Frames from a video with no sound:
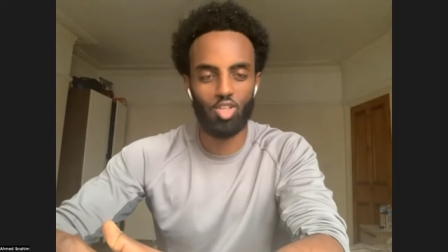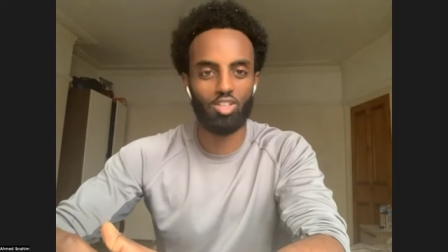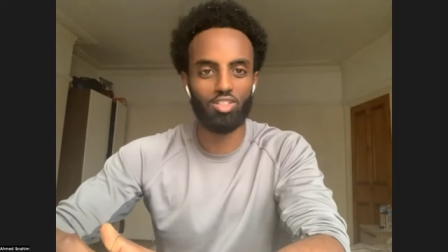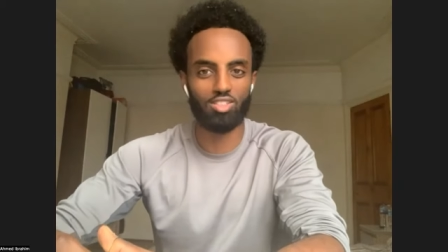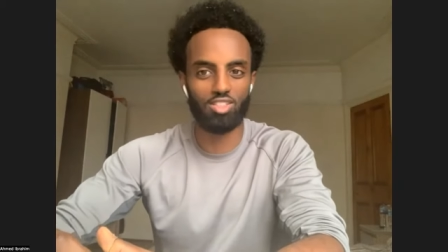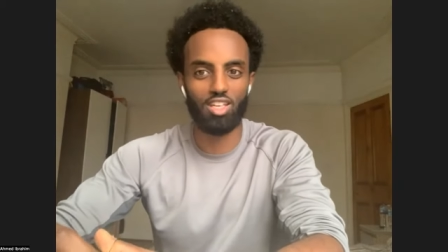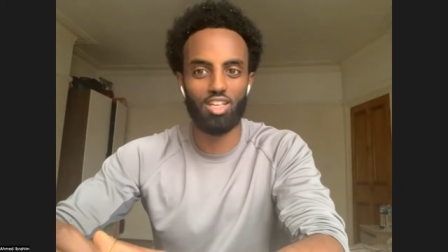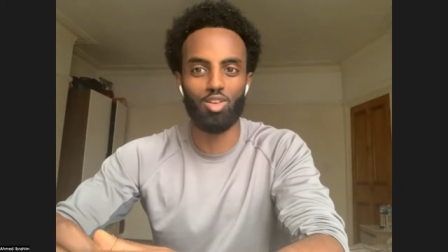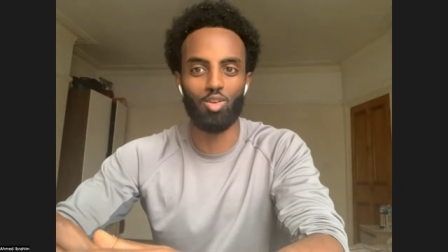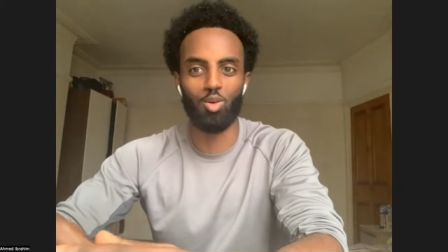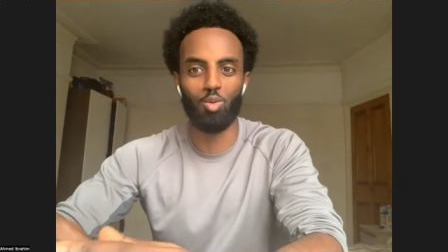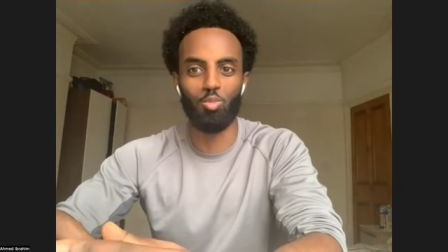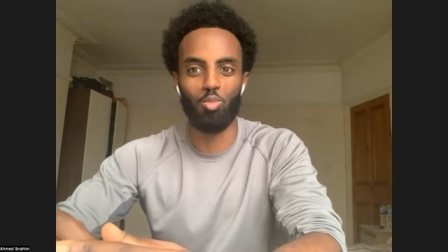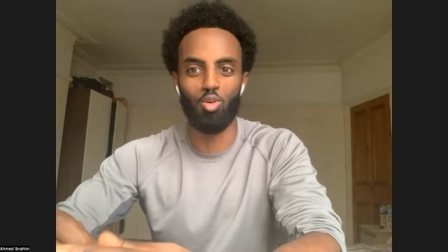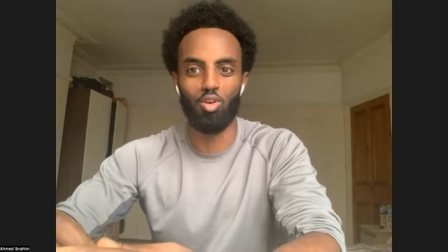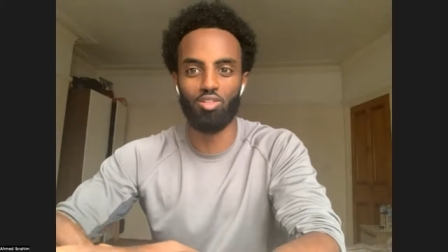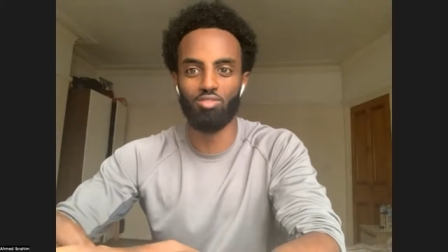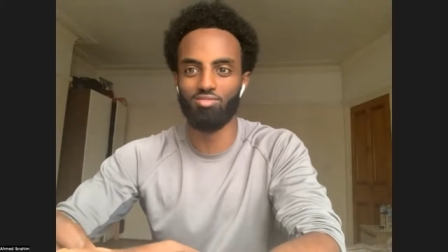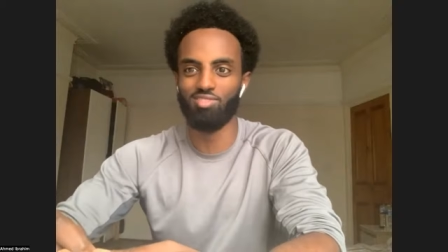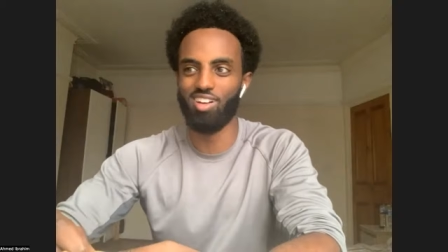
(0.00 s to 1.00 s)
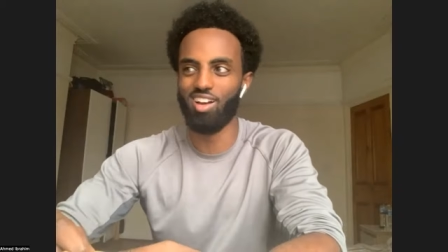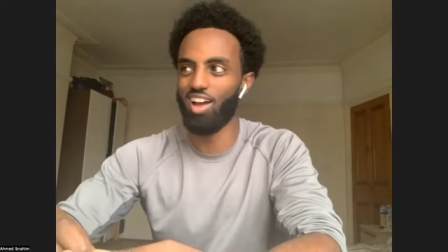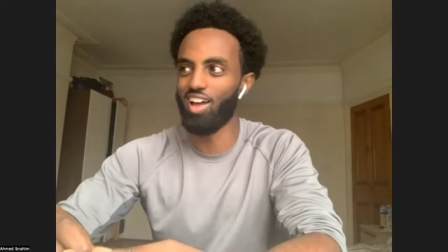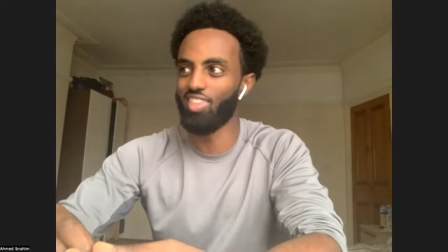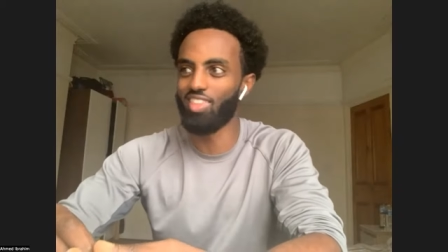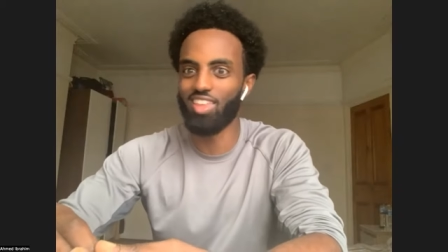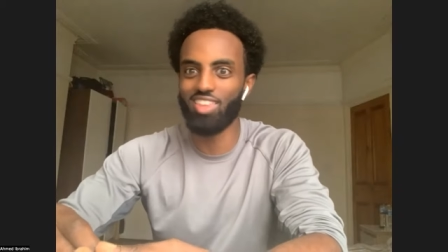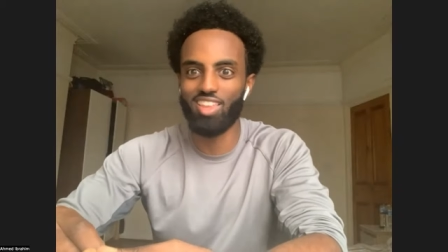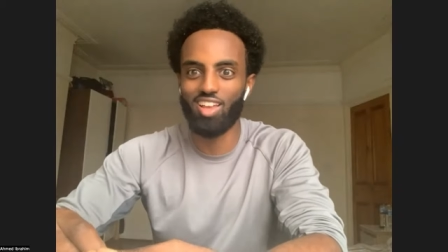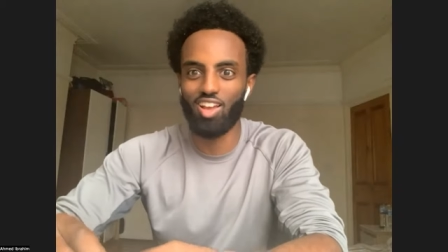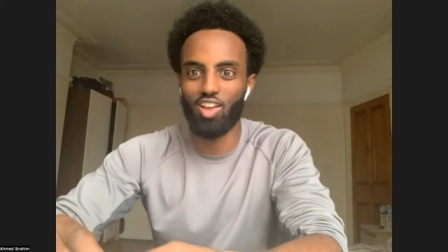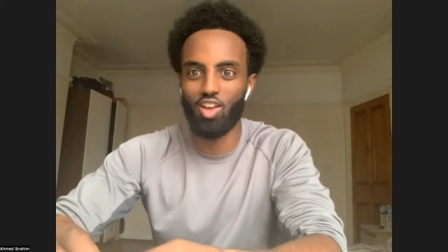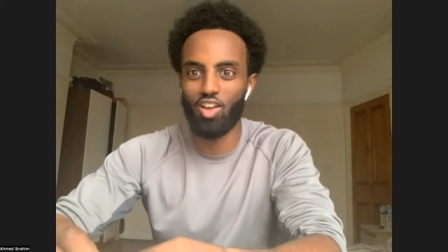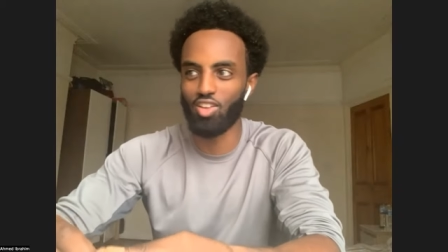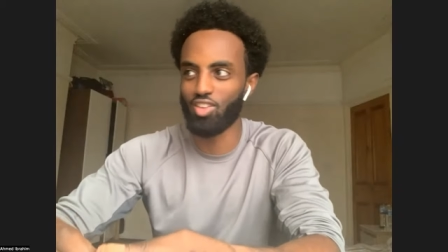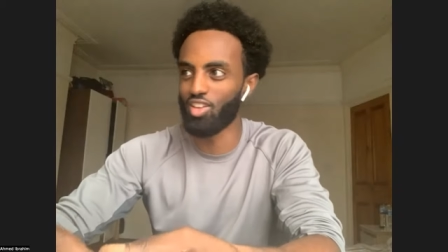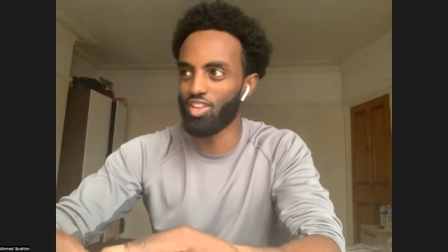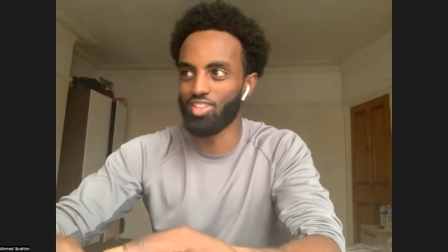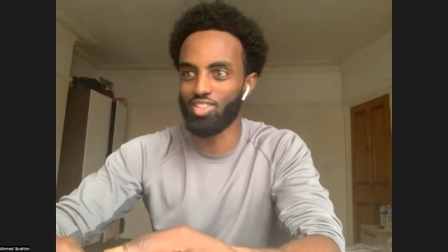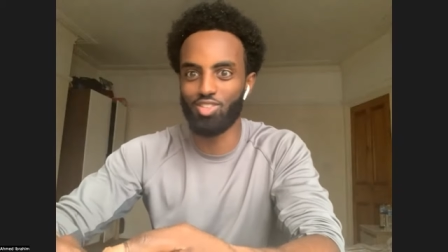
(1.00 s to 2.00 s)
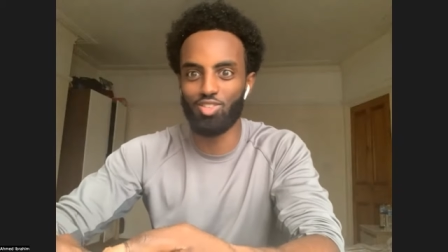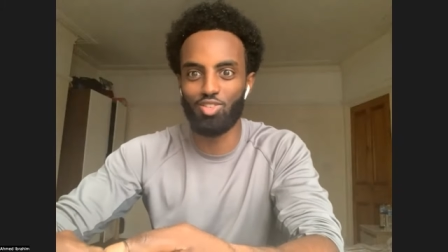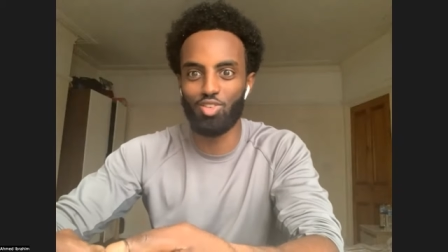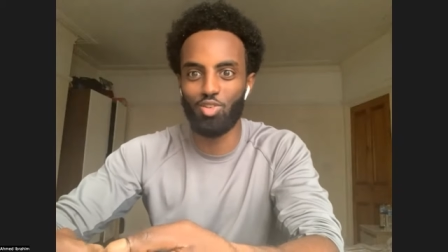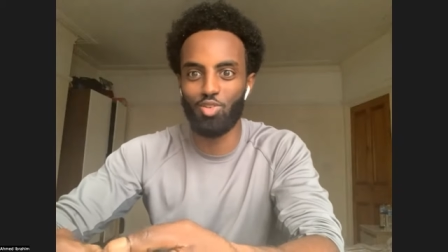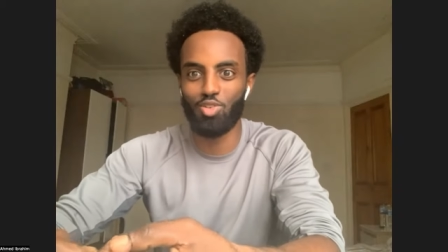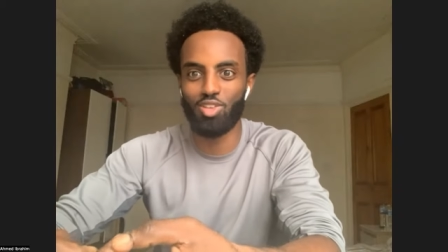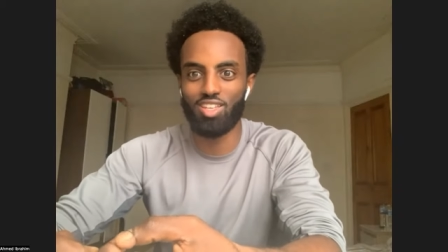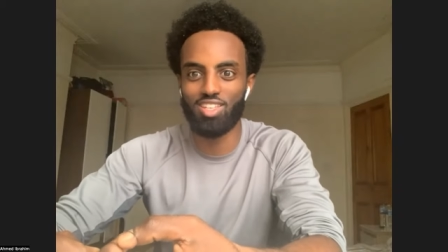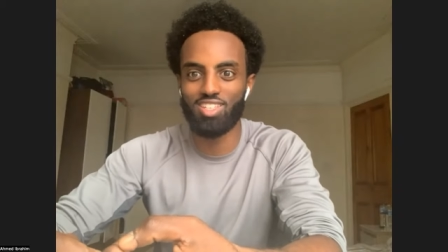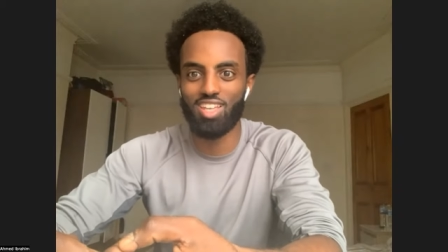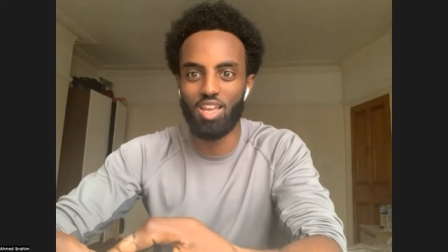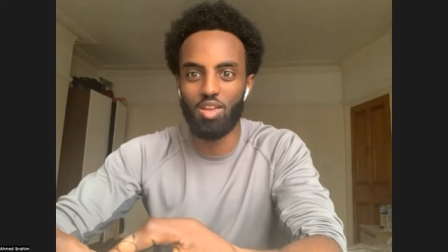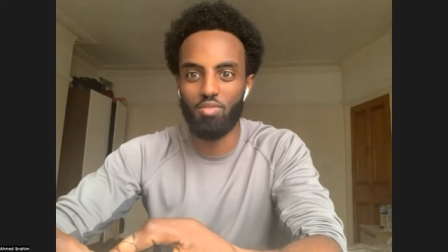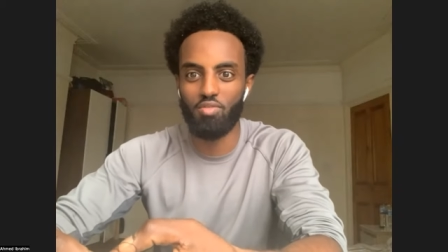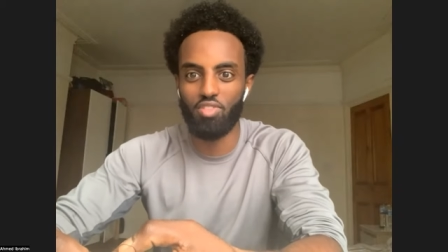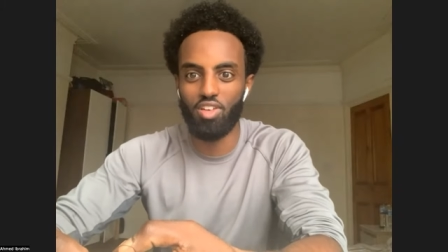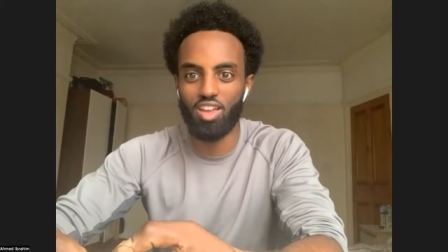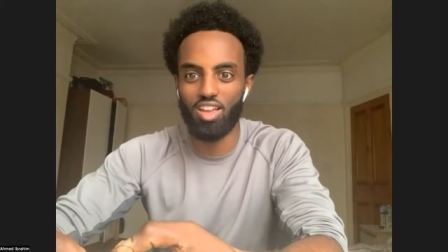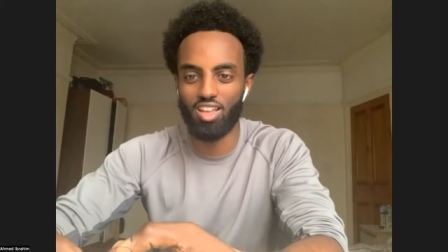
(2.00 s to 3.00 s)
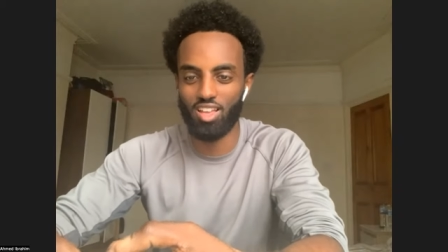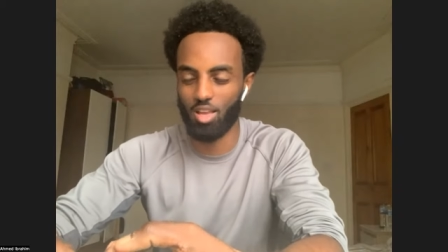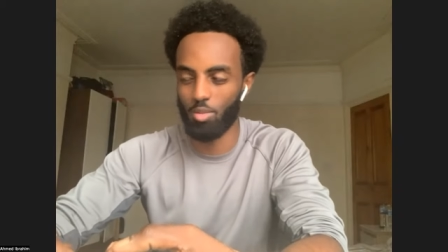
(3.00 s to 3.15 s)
Say no more. And then they, they do the same thing.